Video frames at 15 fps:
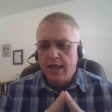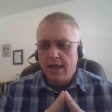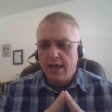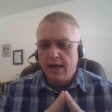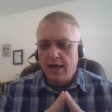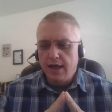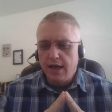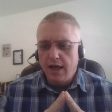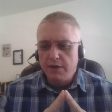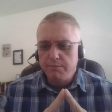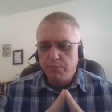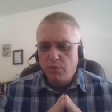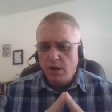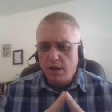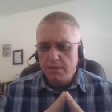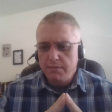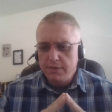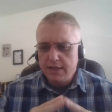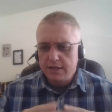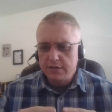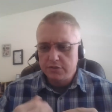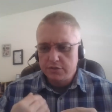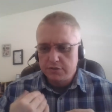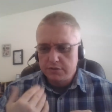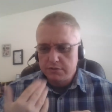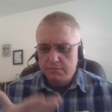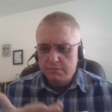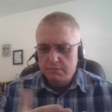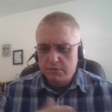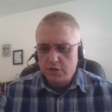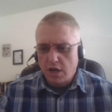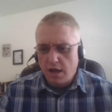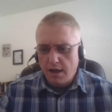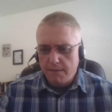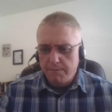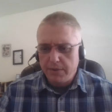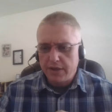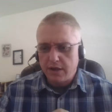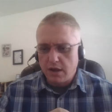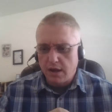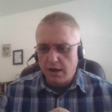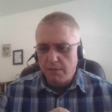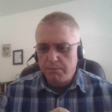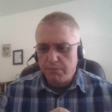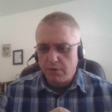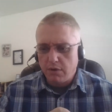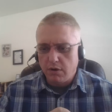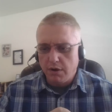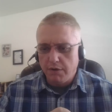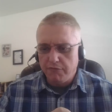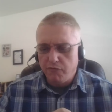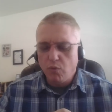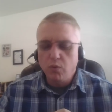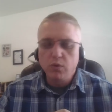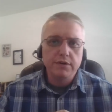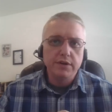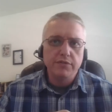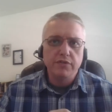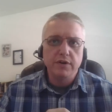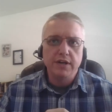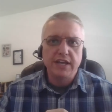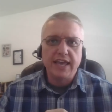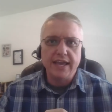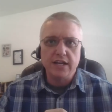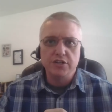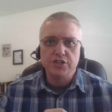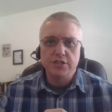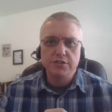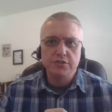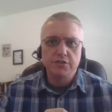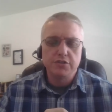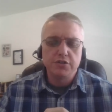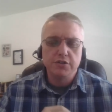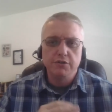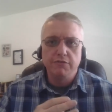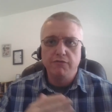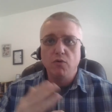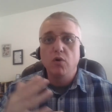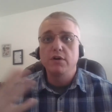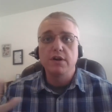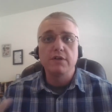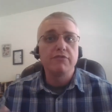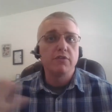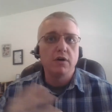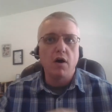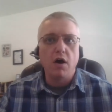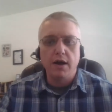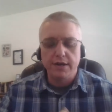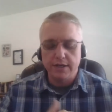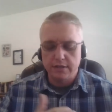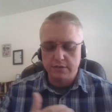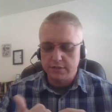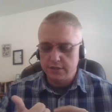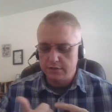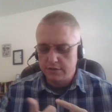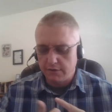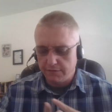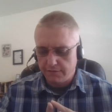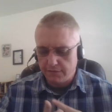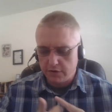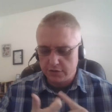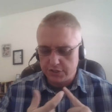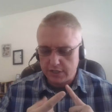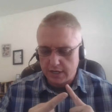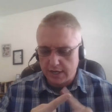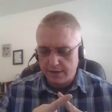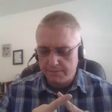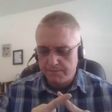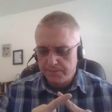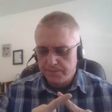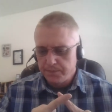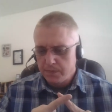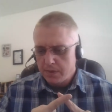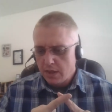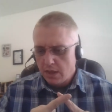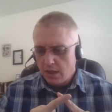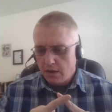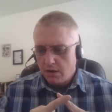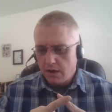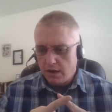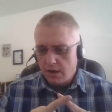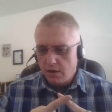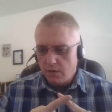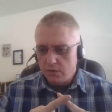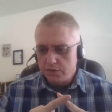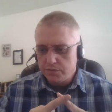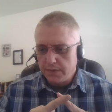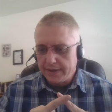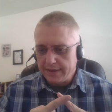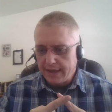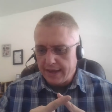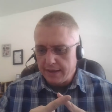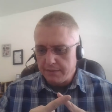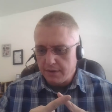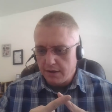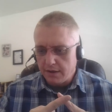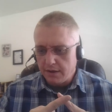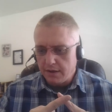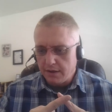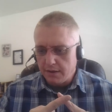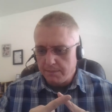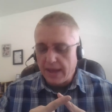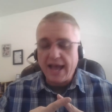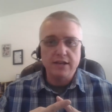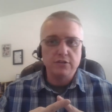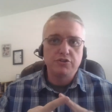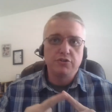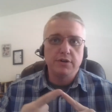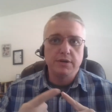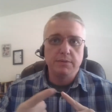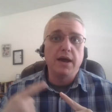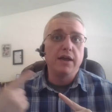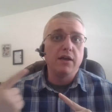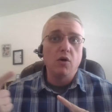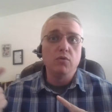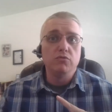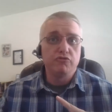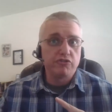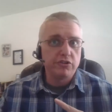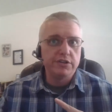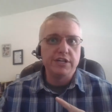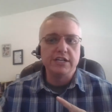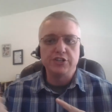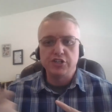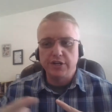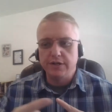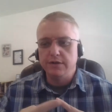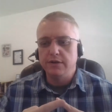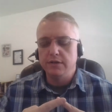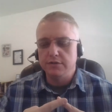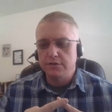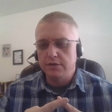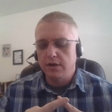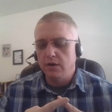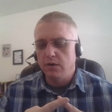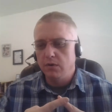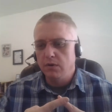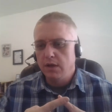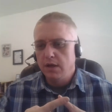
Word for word: uh, i brought this topic up on four different occasions to four different audiences the first time uh, was with a, a, a pastor in my own tradition and so